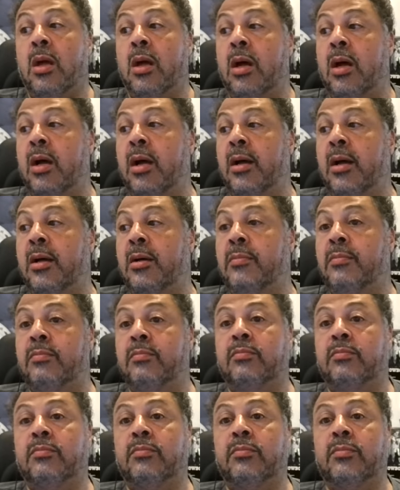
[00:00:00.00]

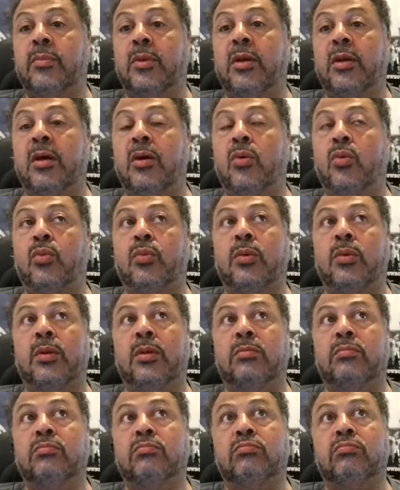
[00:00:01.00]
Um, you know,
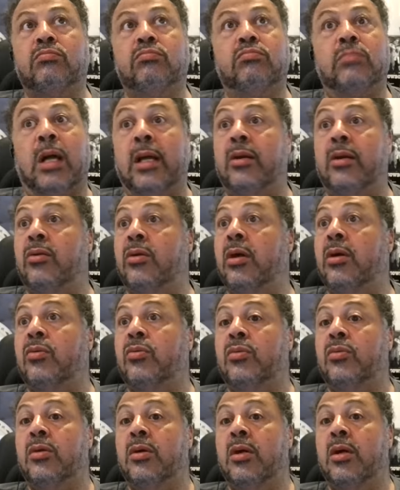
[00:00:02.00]
I don't know.